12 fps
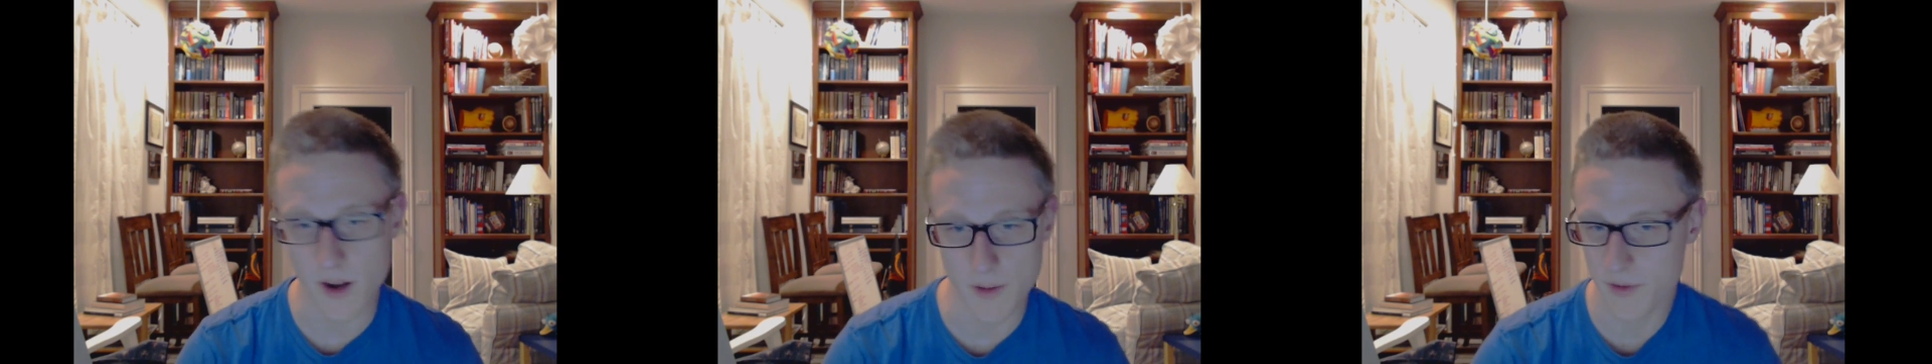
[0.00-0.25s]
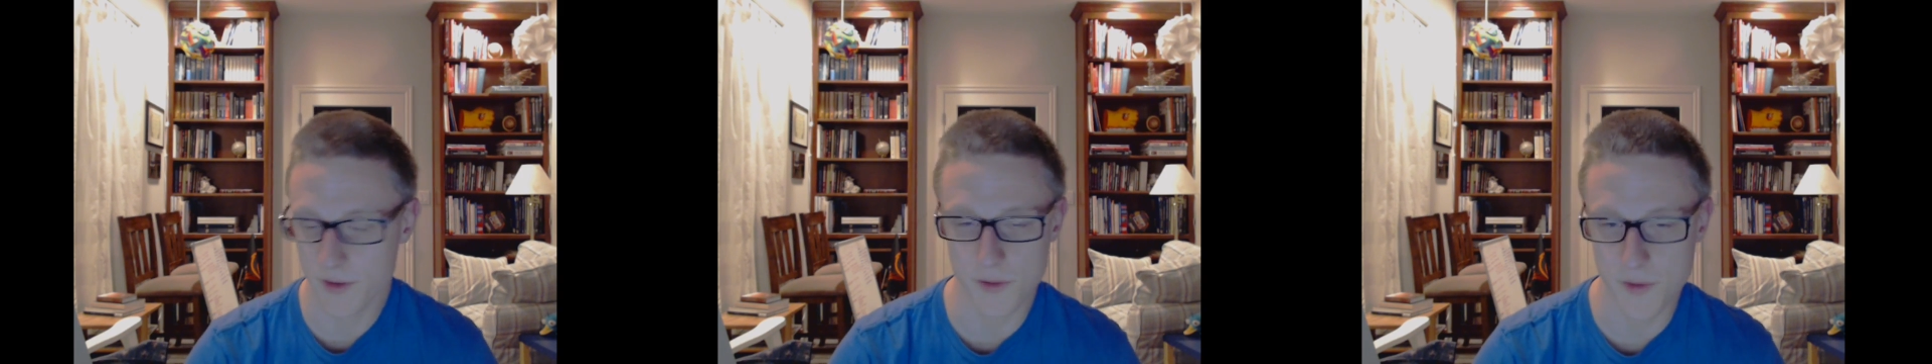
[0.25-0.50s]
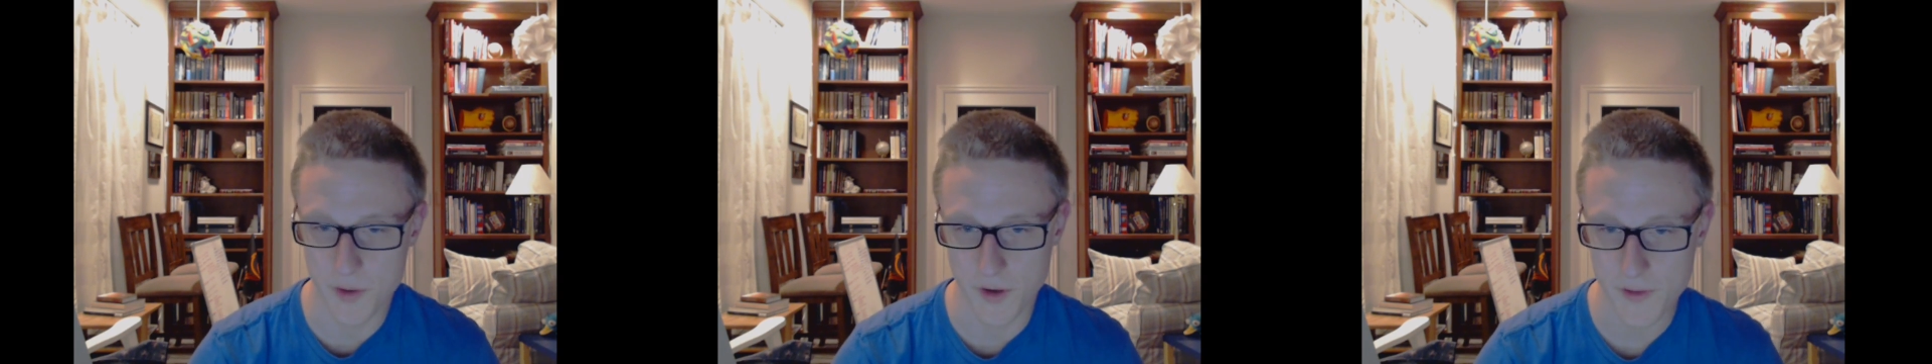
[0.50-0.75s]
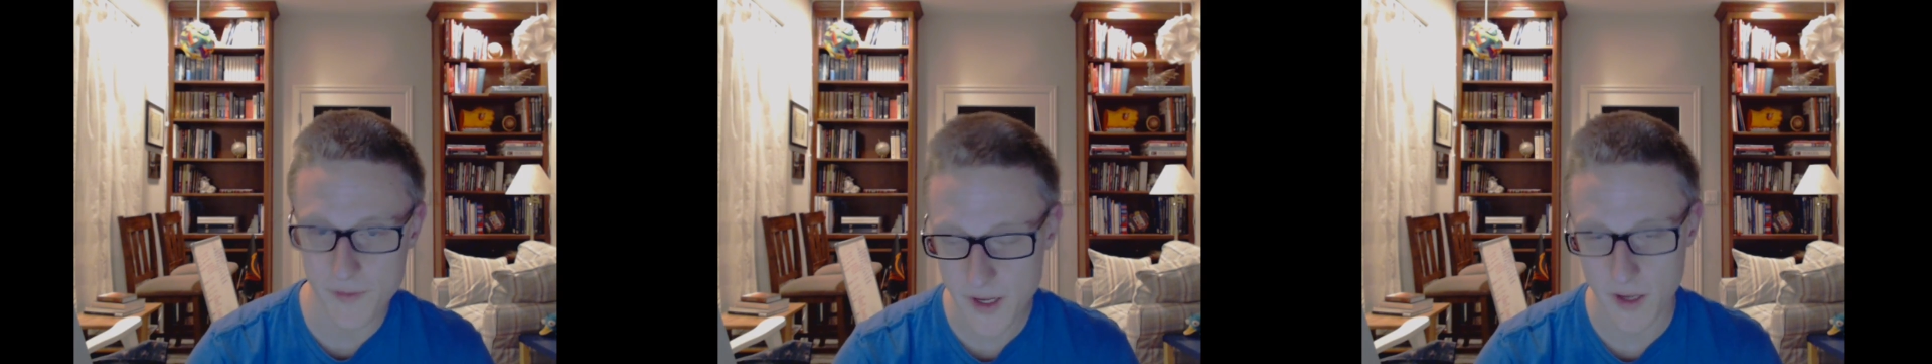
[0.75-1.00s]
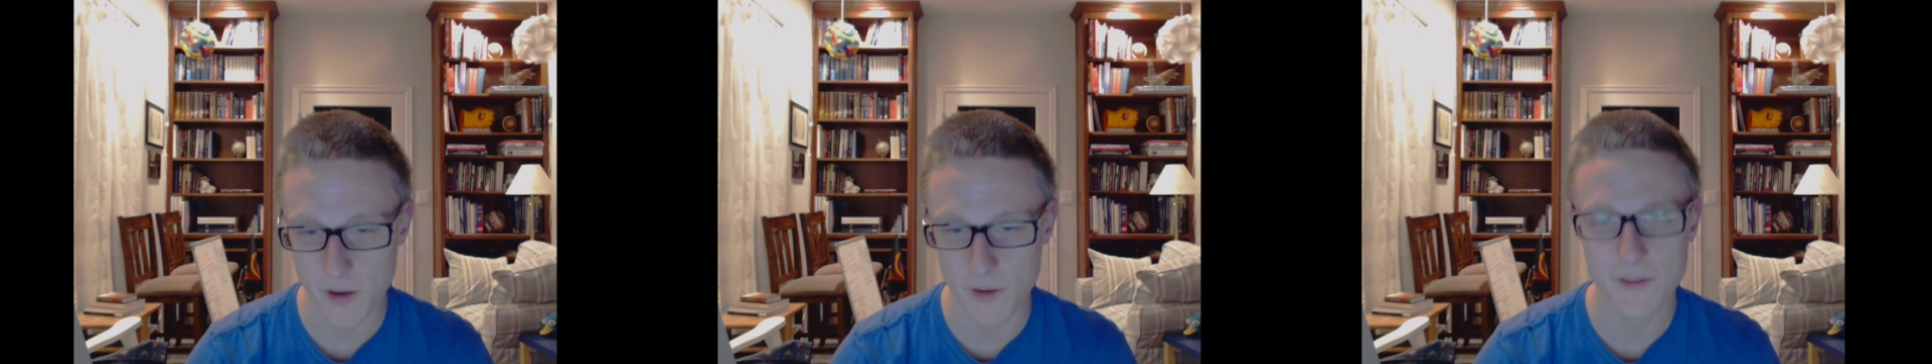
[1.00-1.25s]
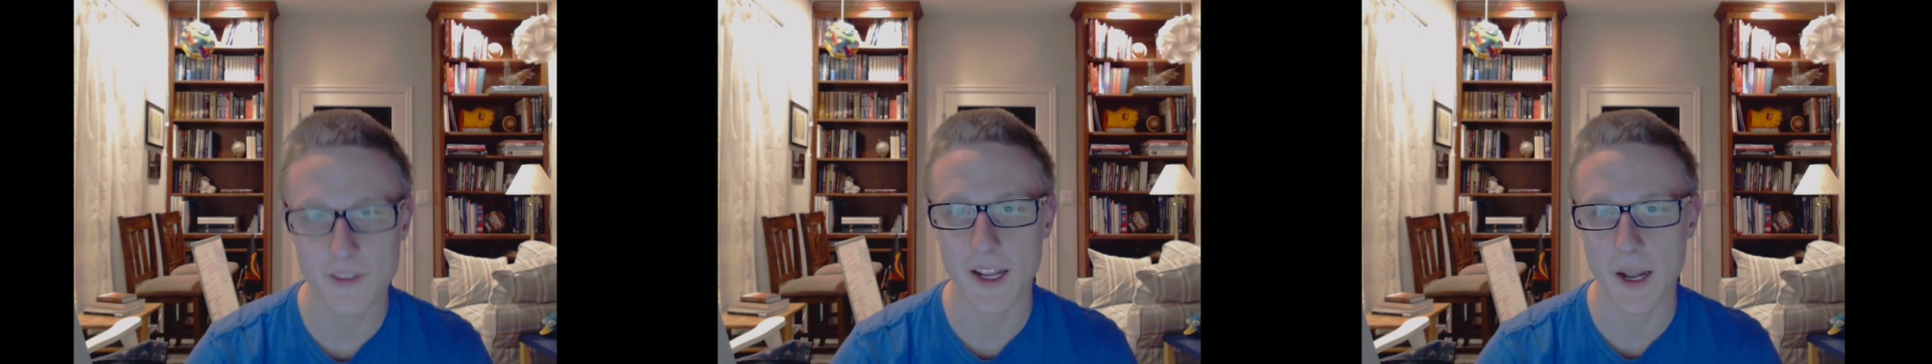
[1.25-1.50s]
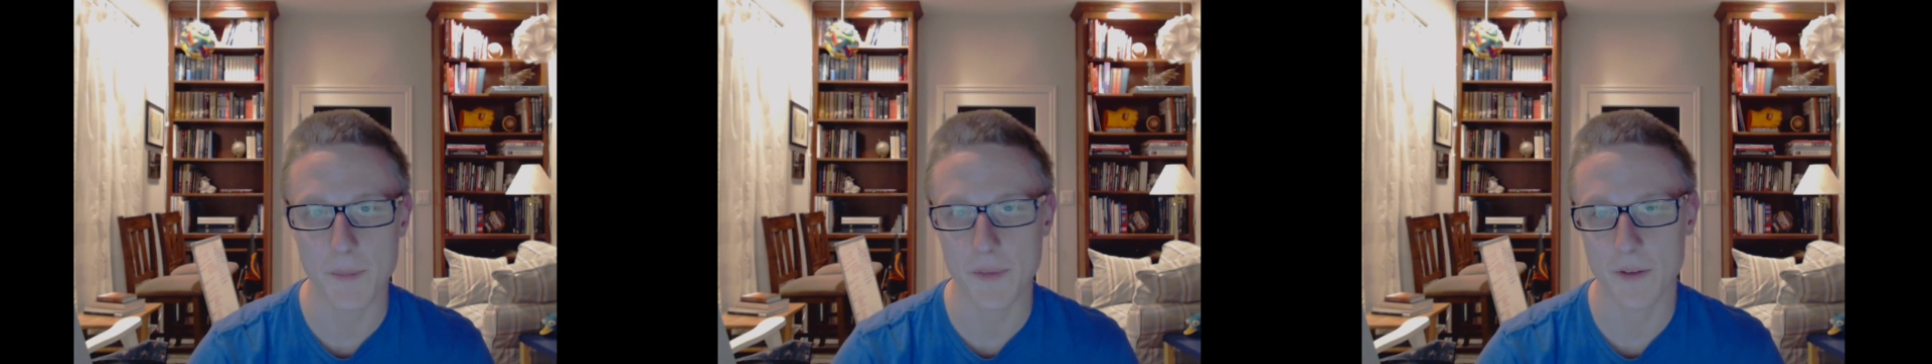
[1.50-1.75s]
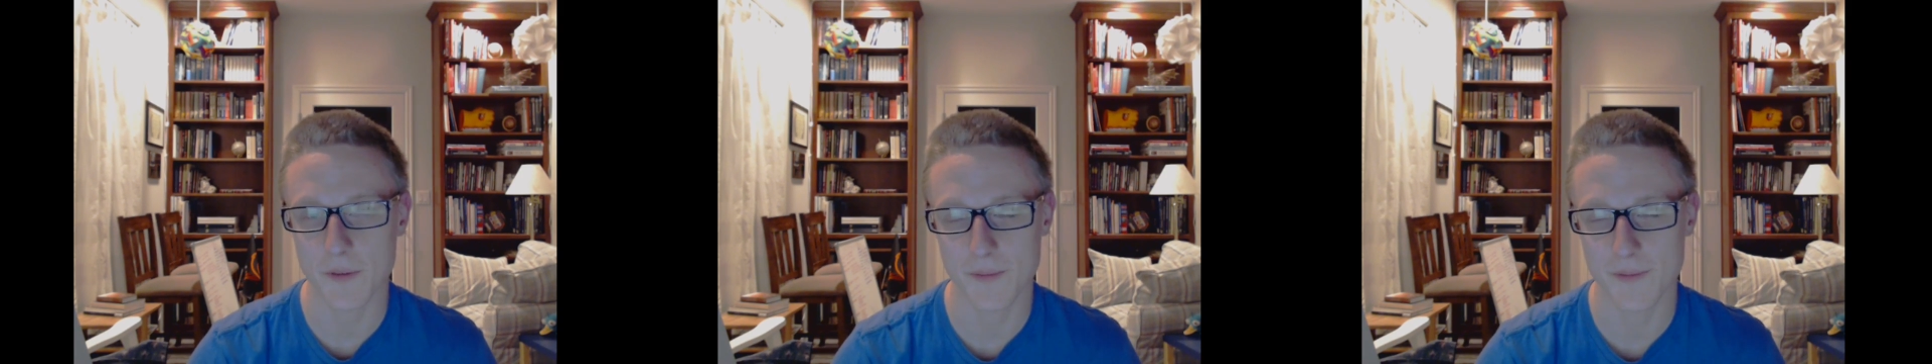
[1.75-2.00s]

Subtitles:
I'm just gonna record a video, and I'm gonna